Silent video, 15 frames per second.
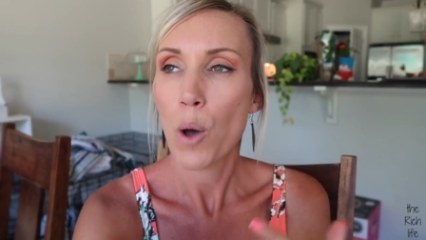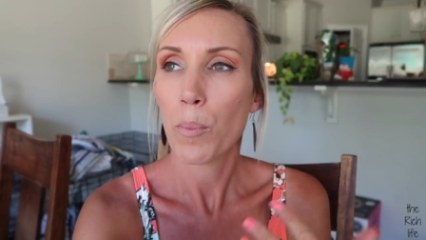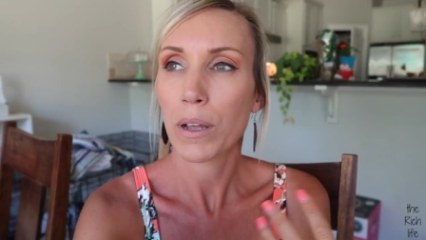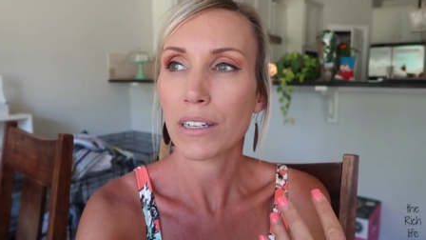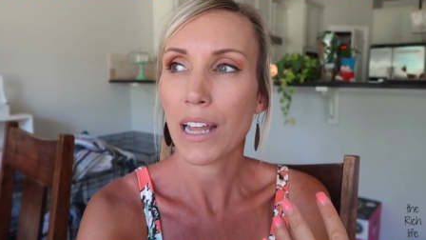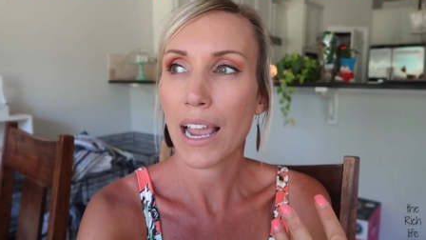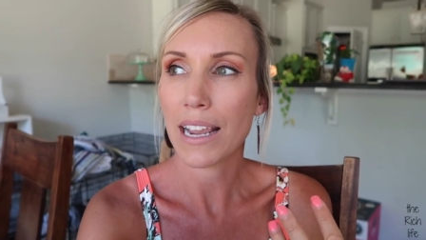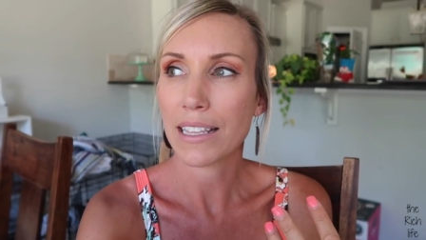
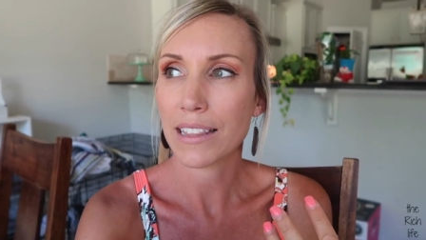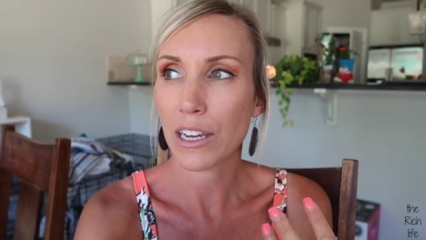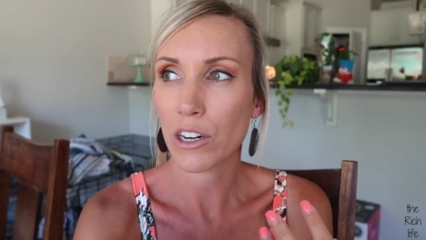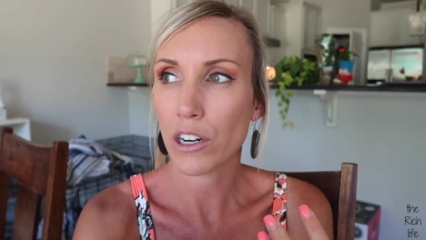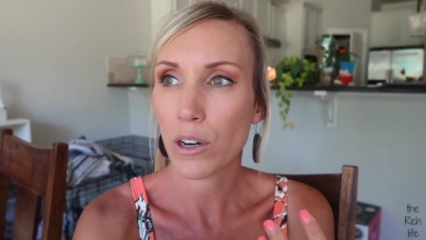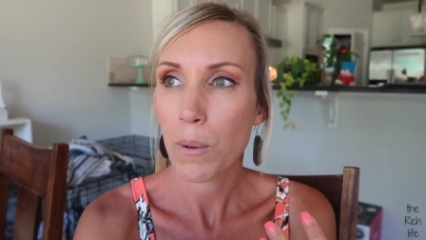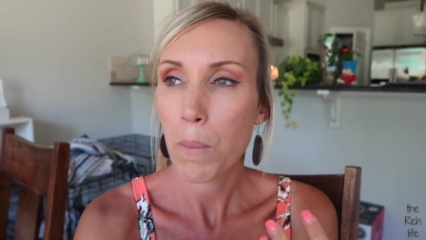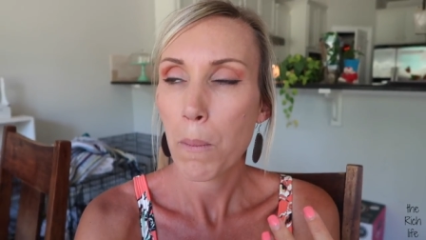But like
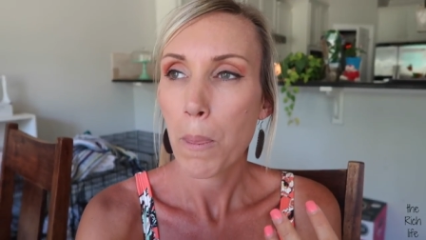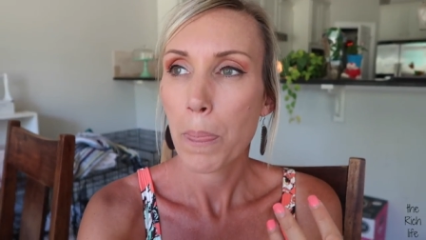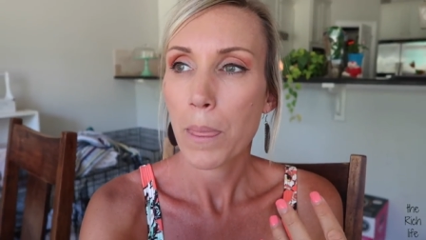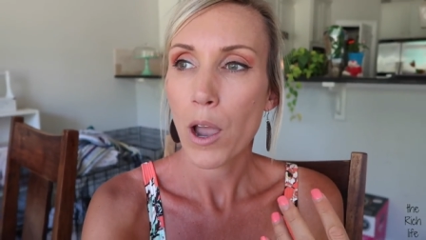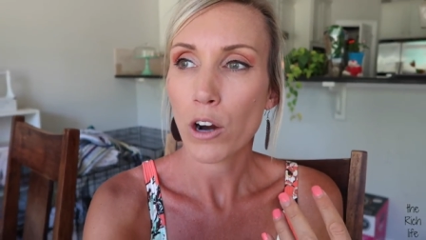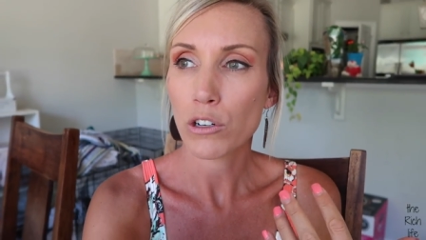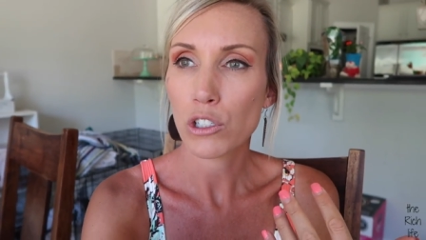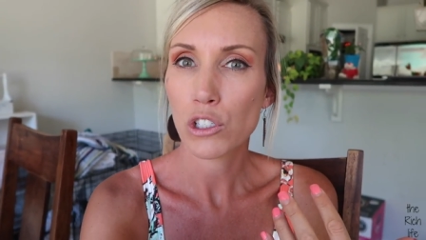there
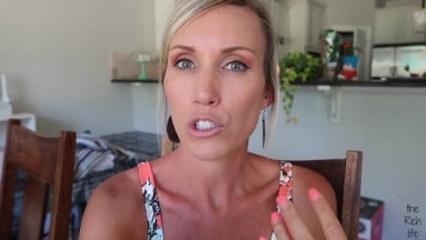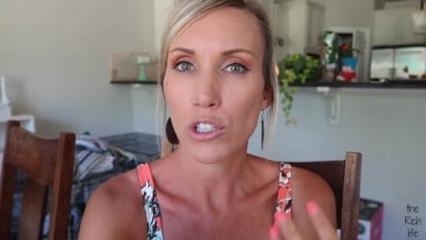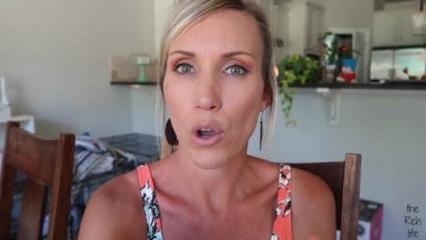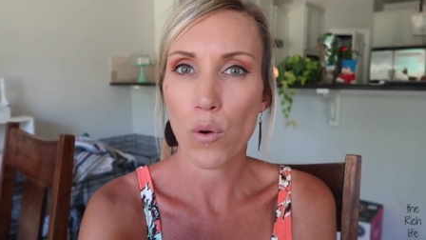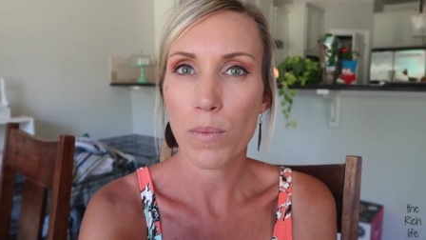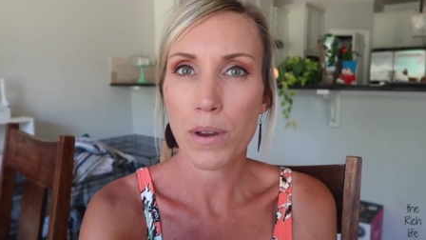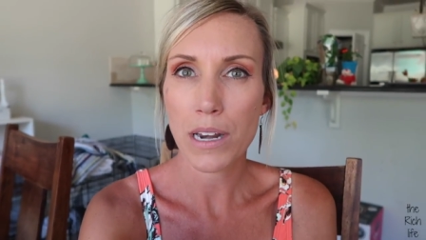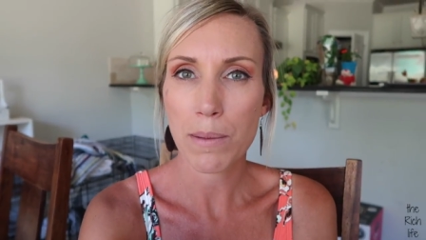are
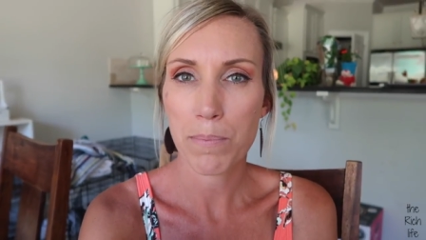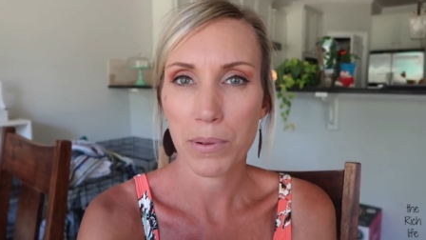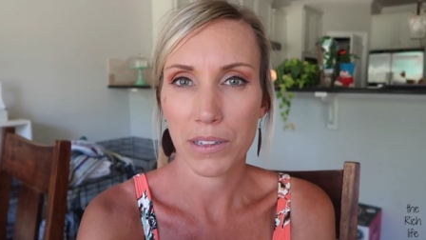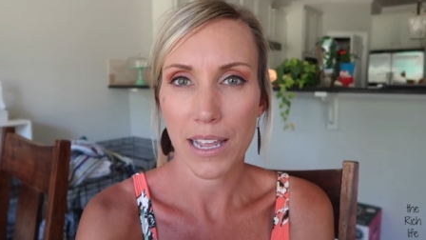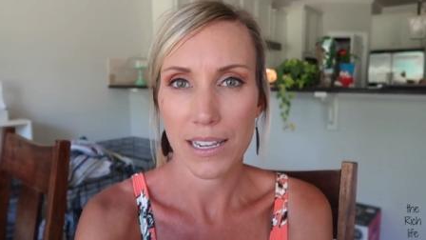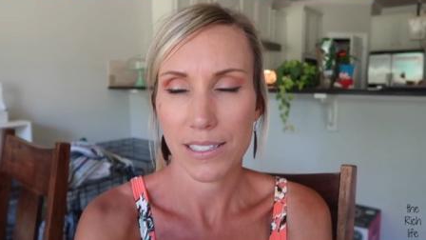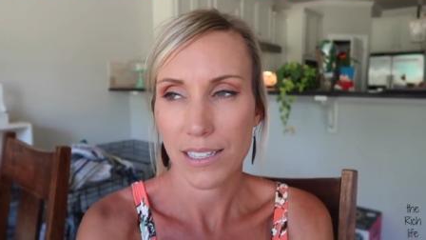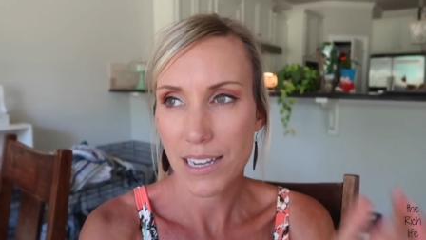so many
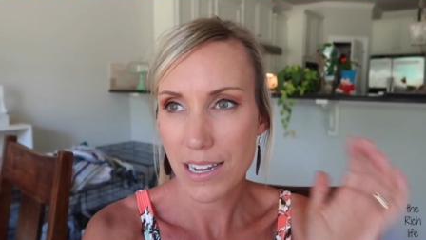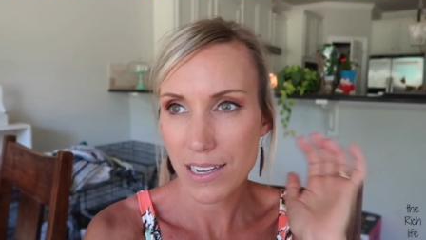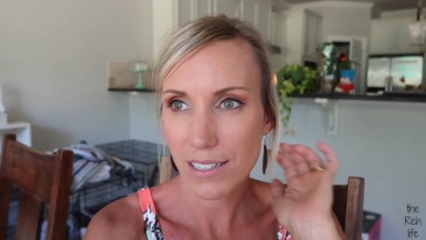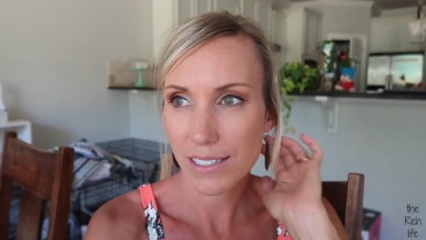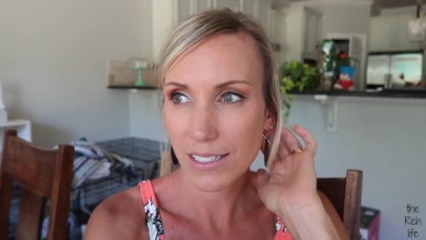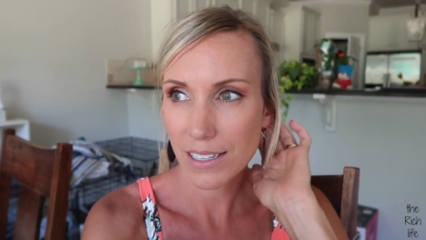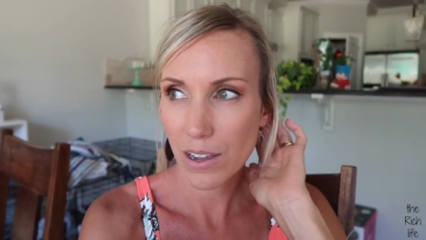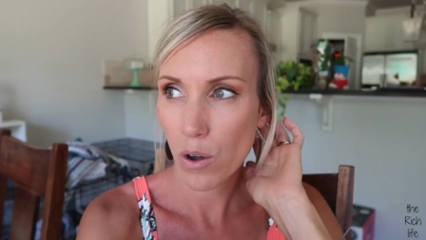
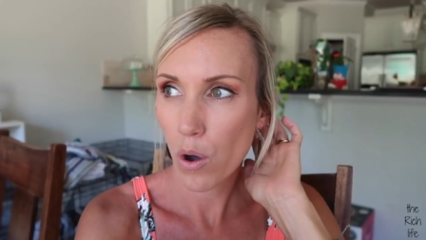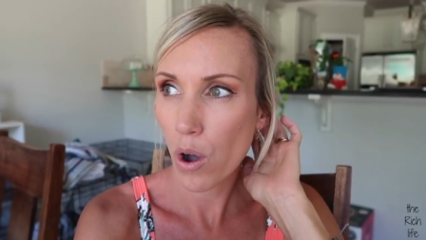blessings